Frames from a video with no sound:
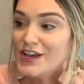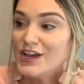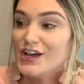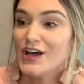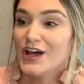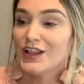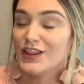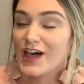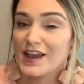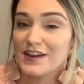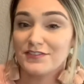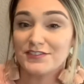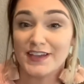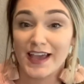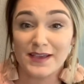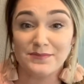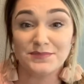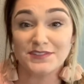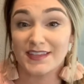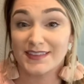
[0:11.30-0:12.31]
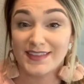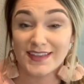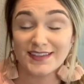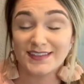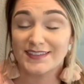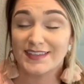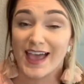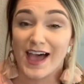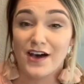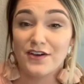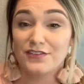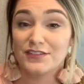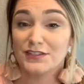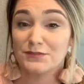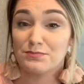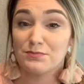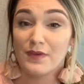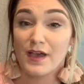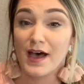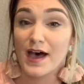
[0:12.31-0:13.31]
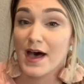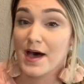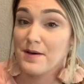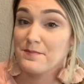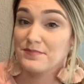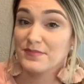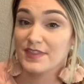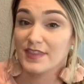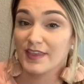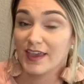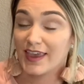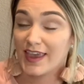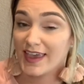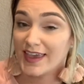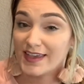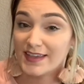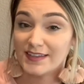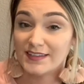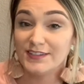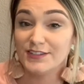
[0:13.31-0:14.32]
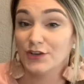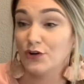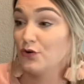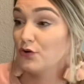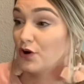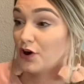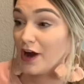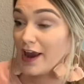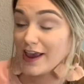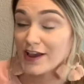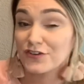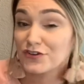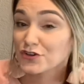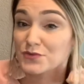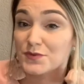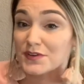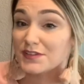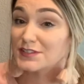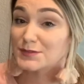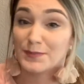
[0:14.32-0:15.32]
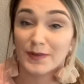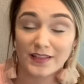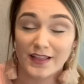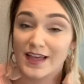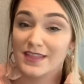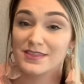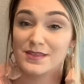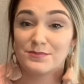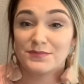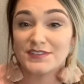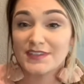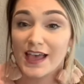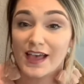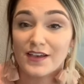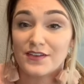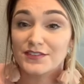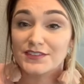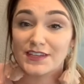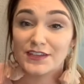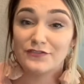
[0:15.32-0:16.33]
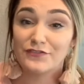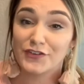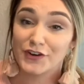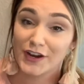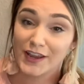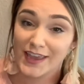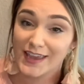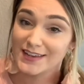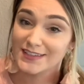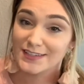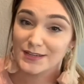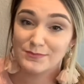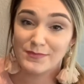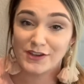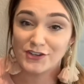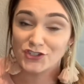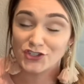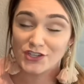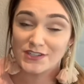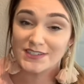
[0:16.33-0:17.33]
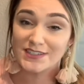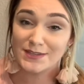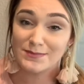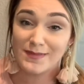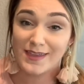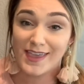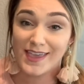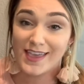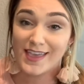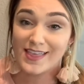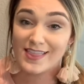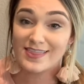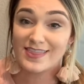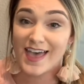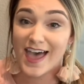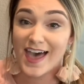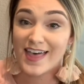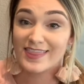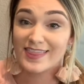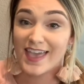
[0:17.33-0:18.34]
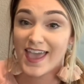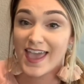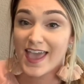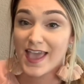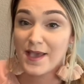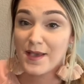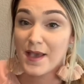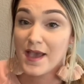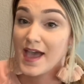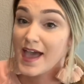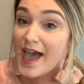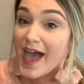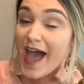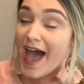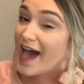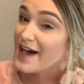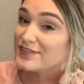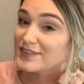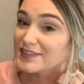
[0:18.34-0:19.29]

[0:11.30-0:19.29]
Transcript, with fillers: A lot of times in this house, um, the kids or Andrew will spill on themselves and forget to mention to me that they have a